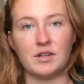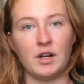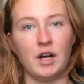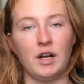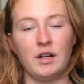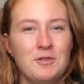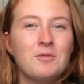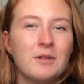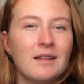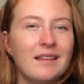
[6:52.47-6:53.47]
or
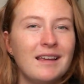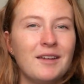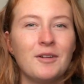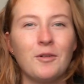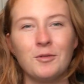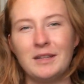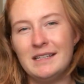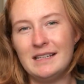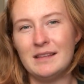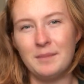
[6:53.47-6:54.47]
you really only
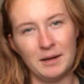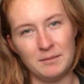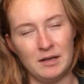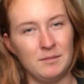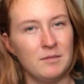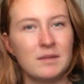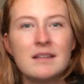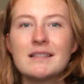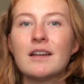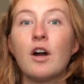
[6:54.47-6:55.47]
need the bare minimum
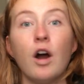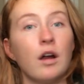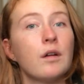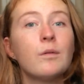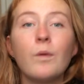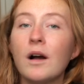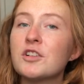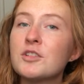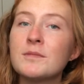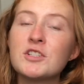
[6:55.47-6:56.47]
because there are
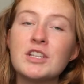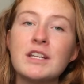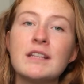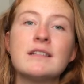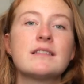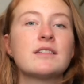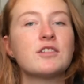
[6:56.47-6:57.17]
washer machines,